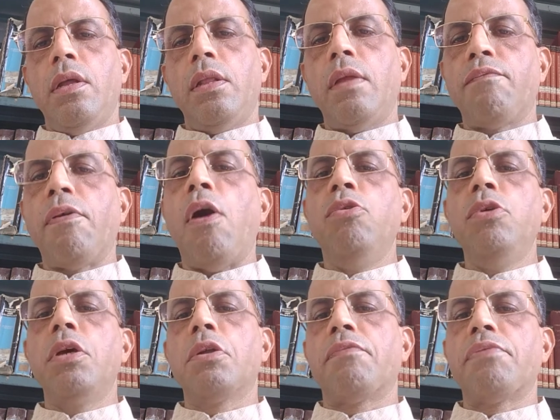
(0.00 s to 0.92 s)
The
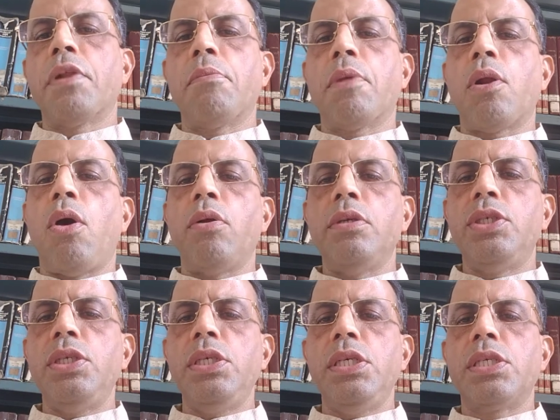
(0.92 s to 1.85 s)
founder of
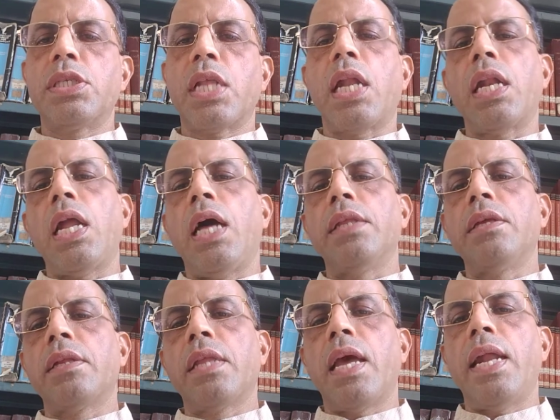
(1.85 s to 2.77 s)
phenomenology is none
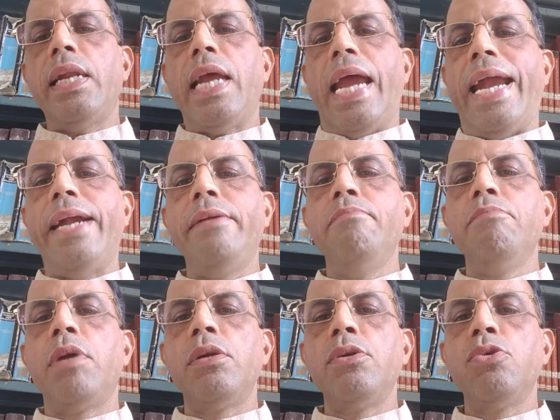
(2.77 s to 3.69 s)
other than
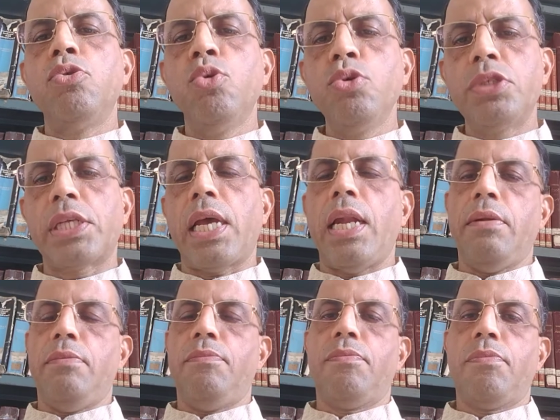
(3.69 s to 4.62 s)
Edmund Husserl.
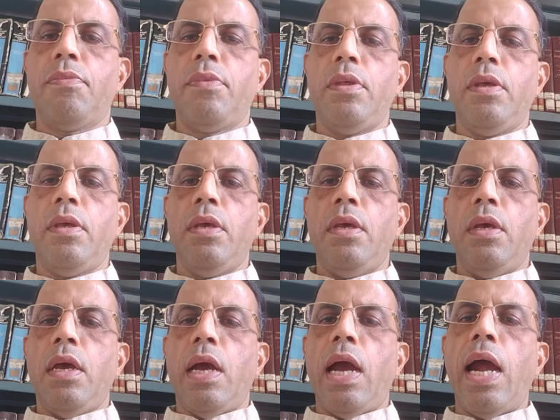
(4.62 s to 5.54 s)

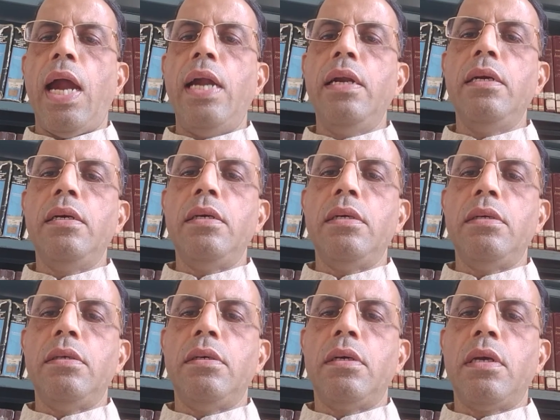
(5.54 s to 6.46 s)
And
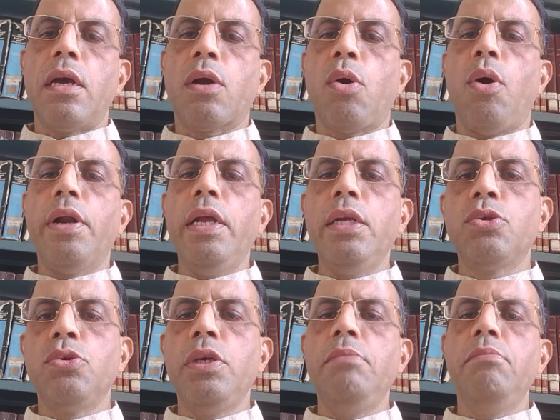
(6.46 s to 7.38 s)
according
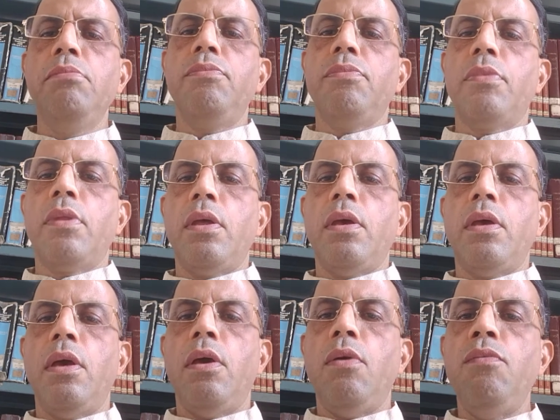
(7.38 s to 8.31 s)
to him,
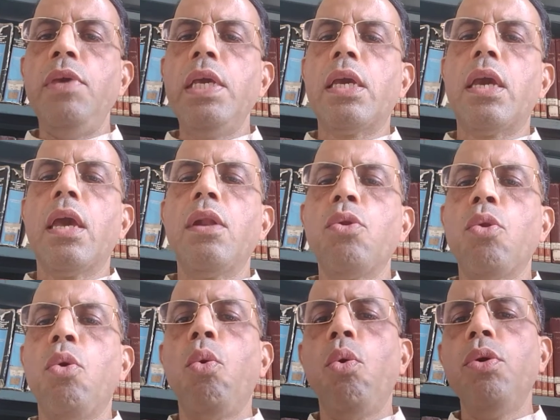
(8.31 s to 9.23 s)
we can
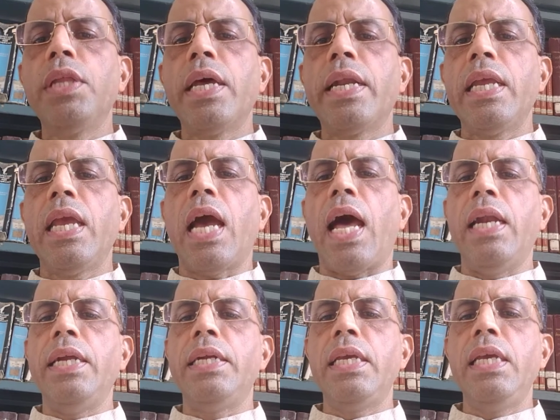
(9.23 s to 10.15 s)
know the
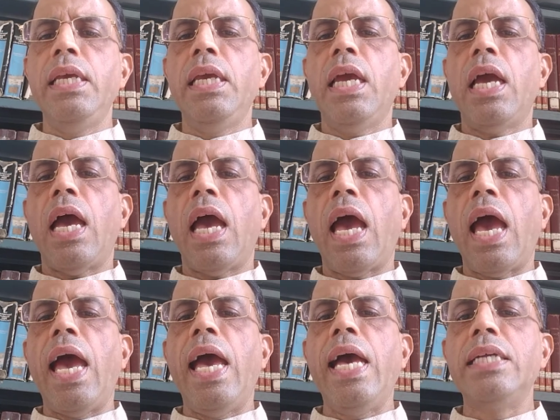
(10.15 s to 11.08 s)
reality
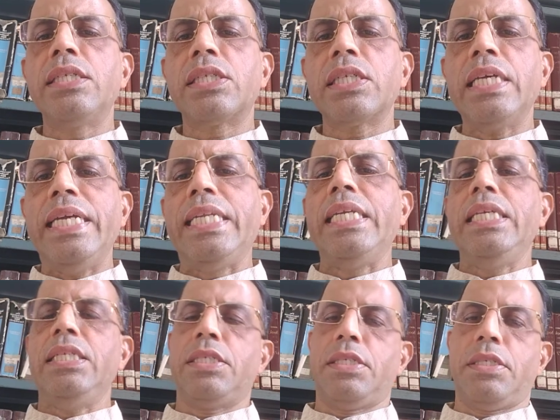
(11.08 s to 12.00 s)
as it
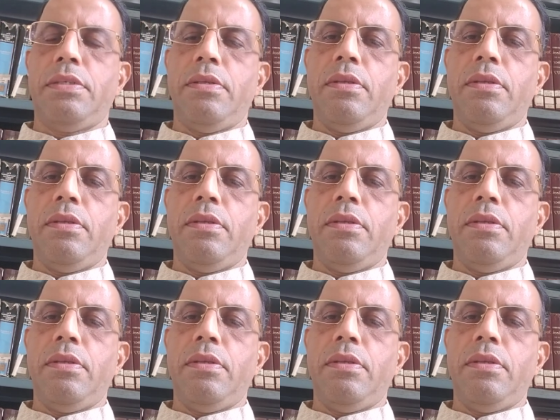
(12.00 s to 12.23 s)
is.